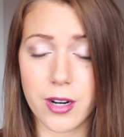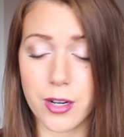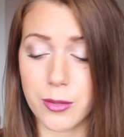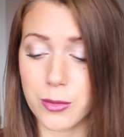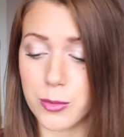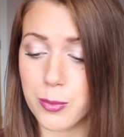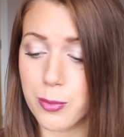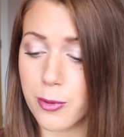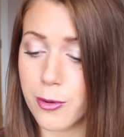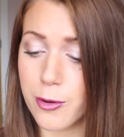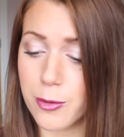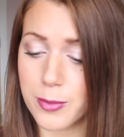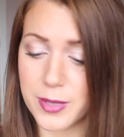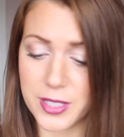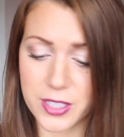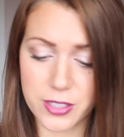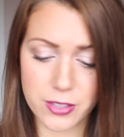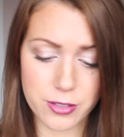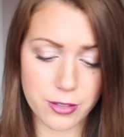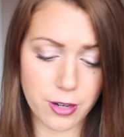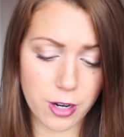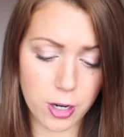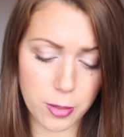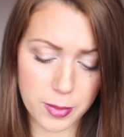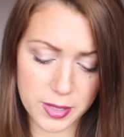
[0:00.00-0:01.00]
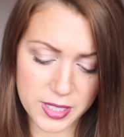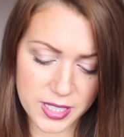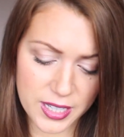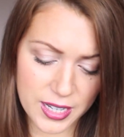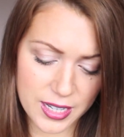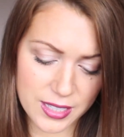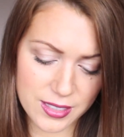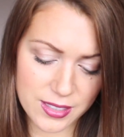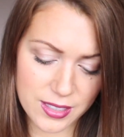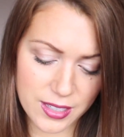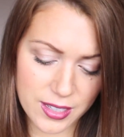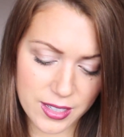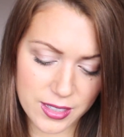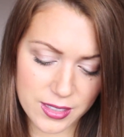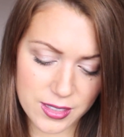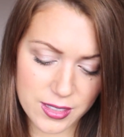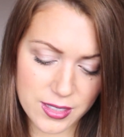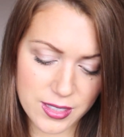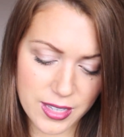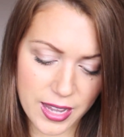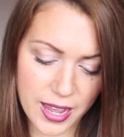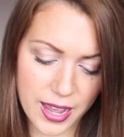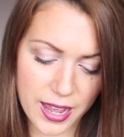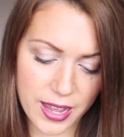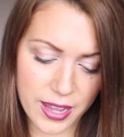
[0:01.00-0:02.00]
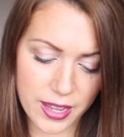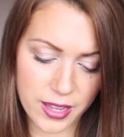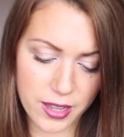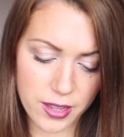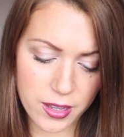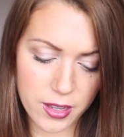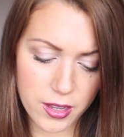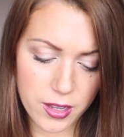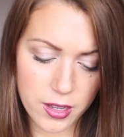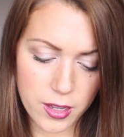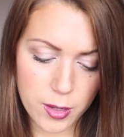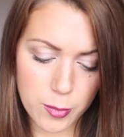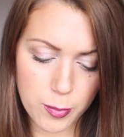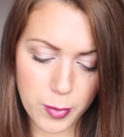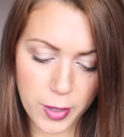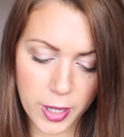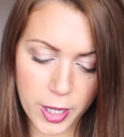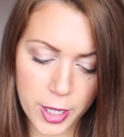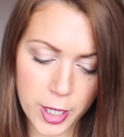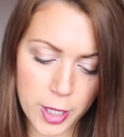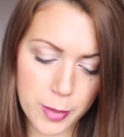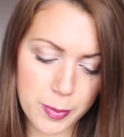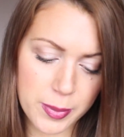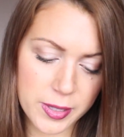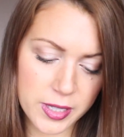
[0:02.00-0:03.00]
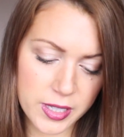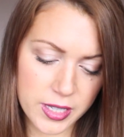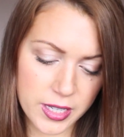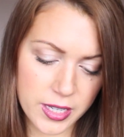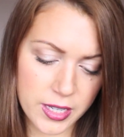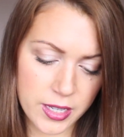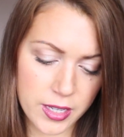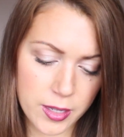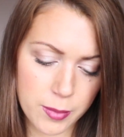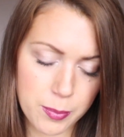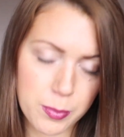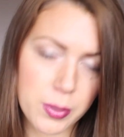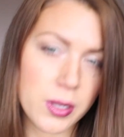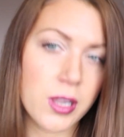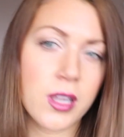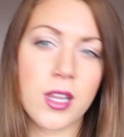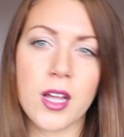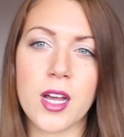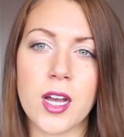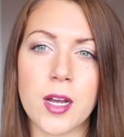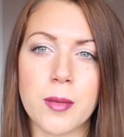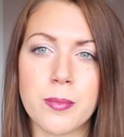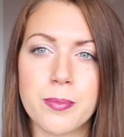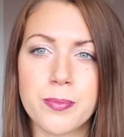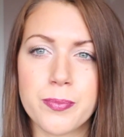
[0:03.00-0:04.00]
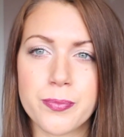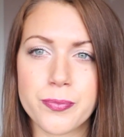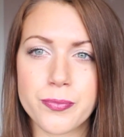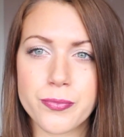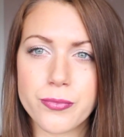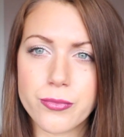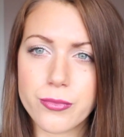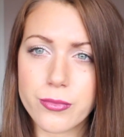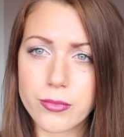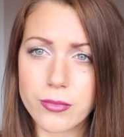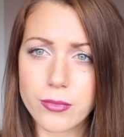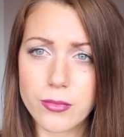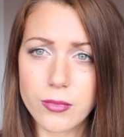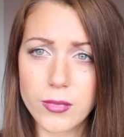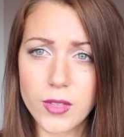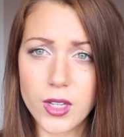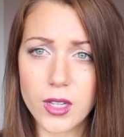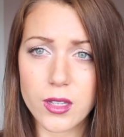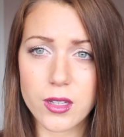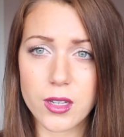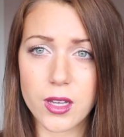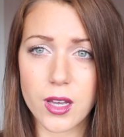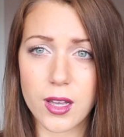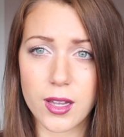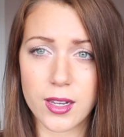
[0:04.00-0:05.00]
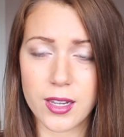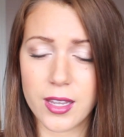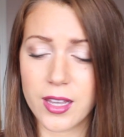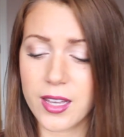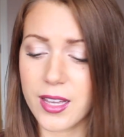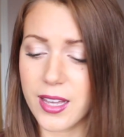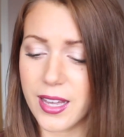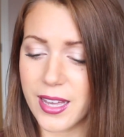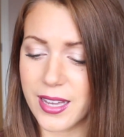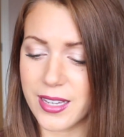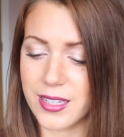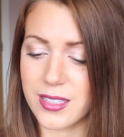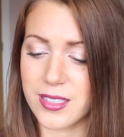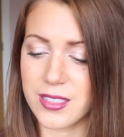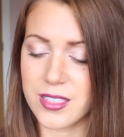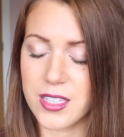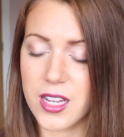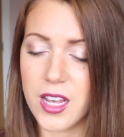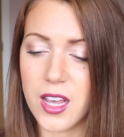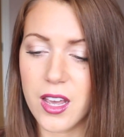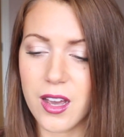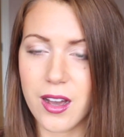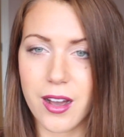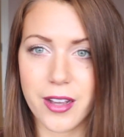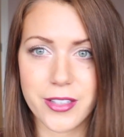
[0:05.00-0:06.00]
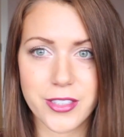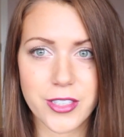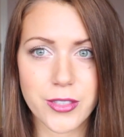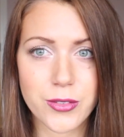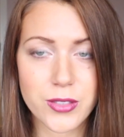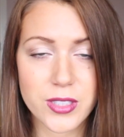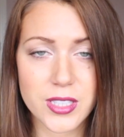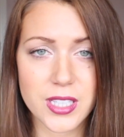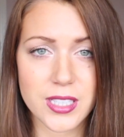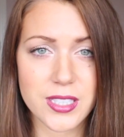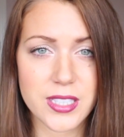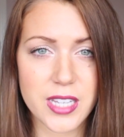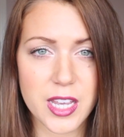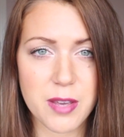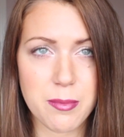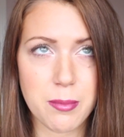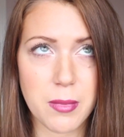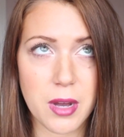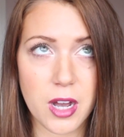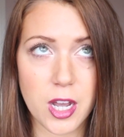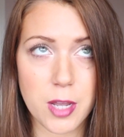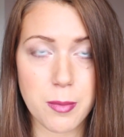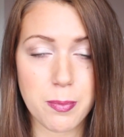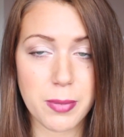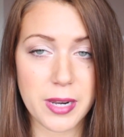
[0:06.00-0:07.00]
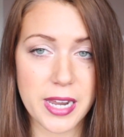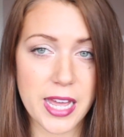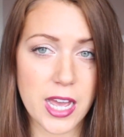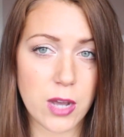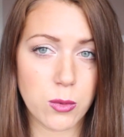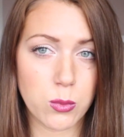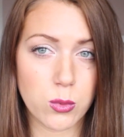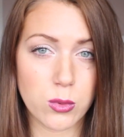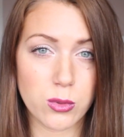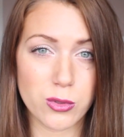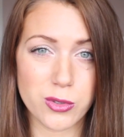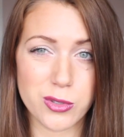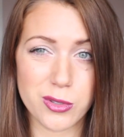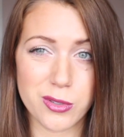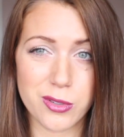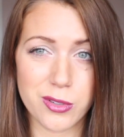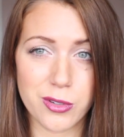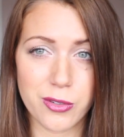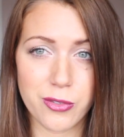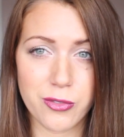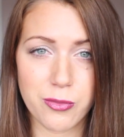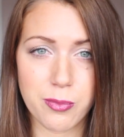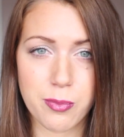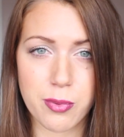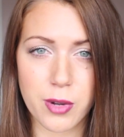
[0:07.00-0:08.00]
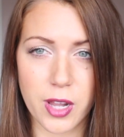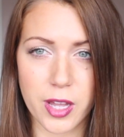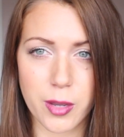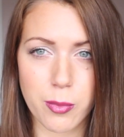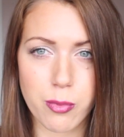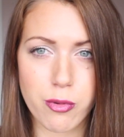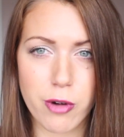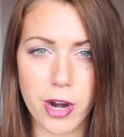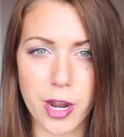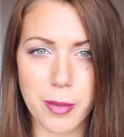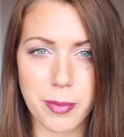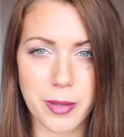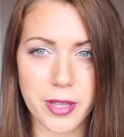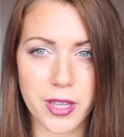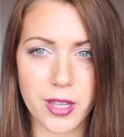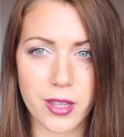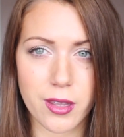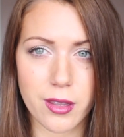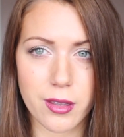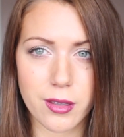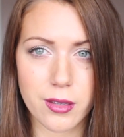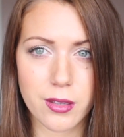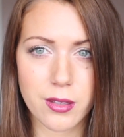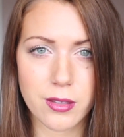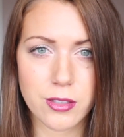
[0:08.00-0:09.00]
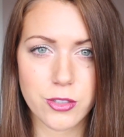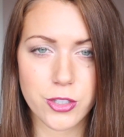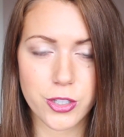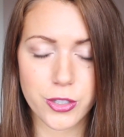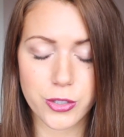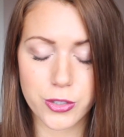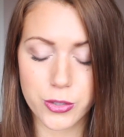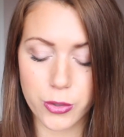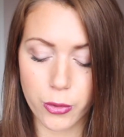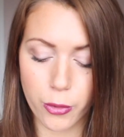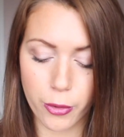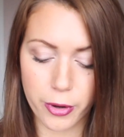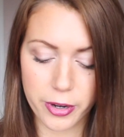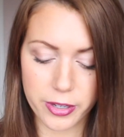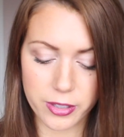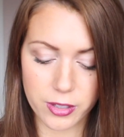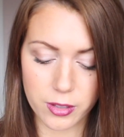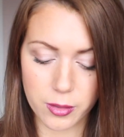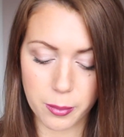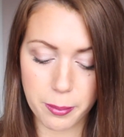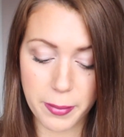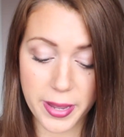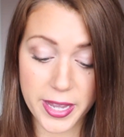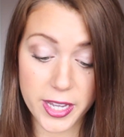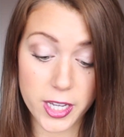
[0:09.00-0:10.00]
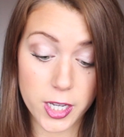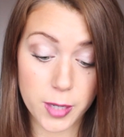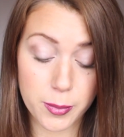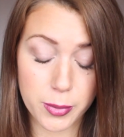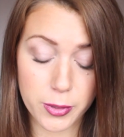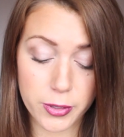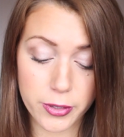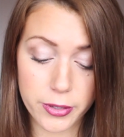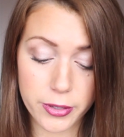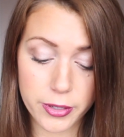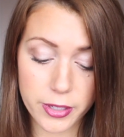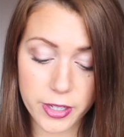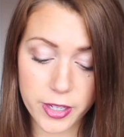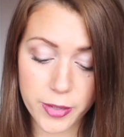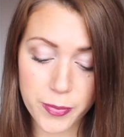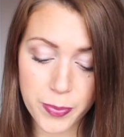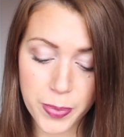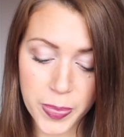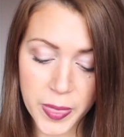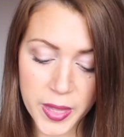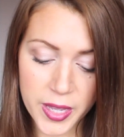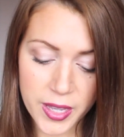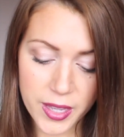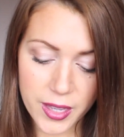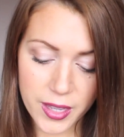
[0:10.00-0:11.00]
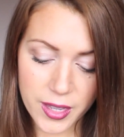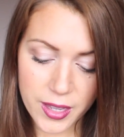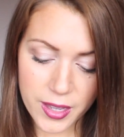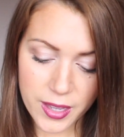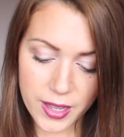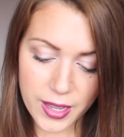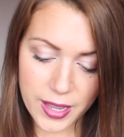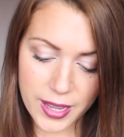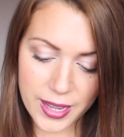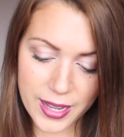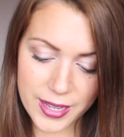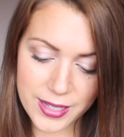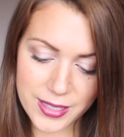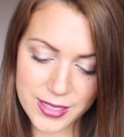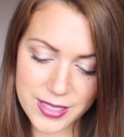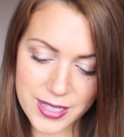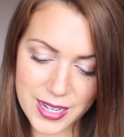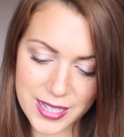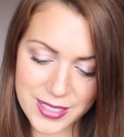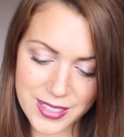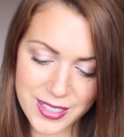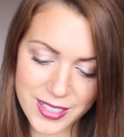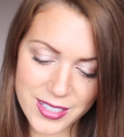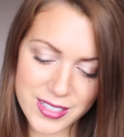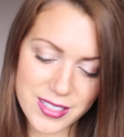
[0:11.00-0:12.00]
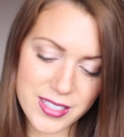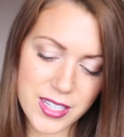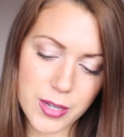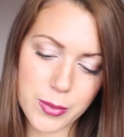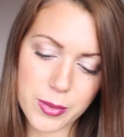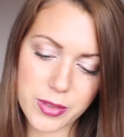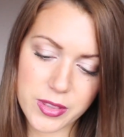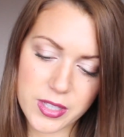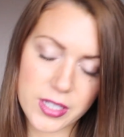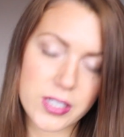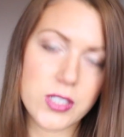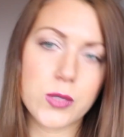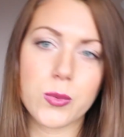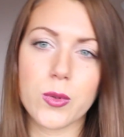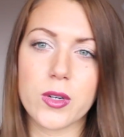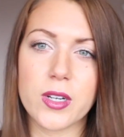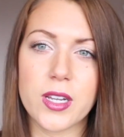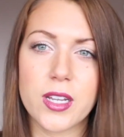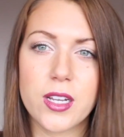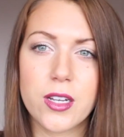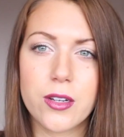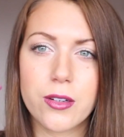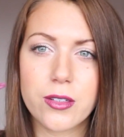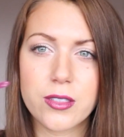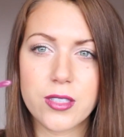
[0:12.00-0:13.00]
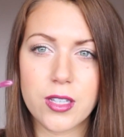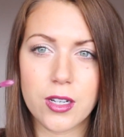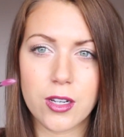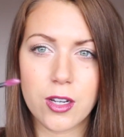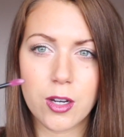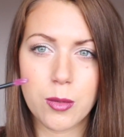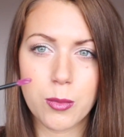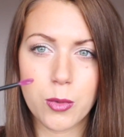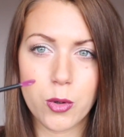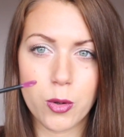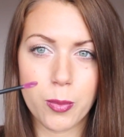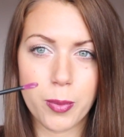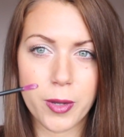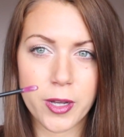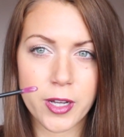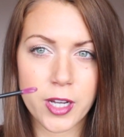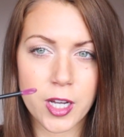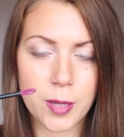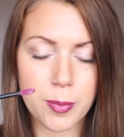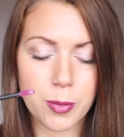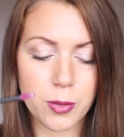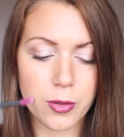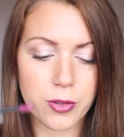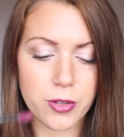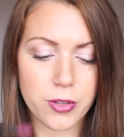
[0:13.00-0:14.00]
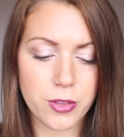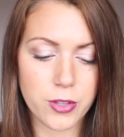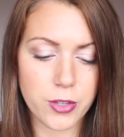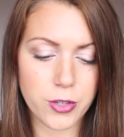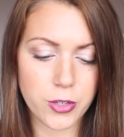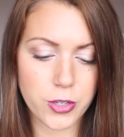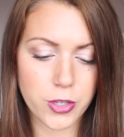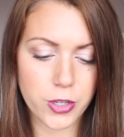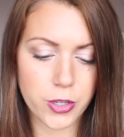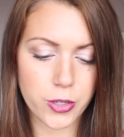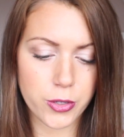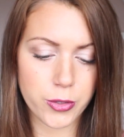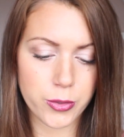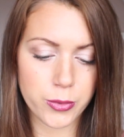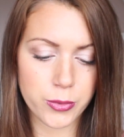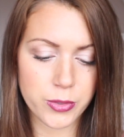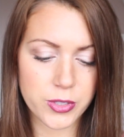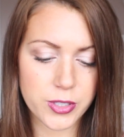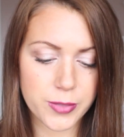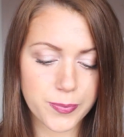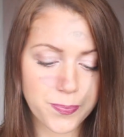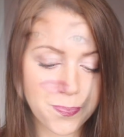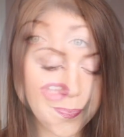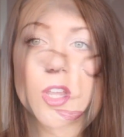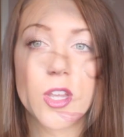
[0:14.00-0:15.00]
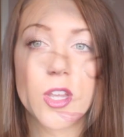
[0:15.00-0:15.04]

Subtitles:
I would probably describe it as. It's a purpley plum colour, and I used this in my Blair Waldorf like preppy tutorial makeup look. And as you can see with this one, it looks a lot more purple than the nude.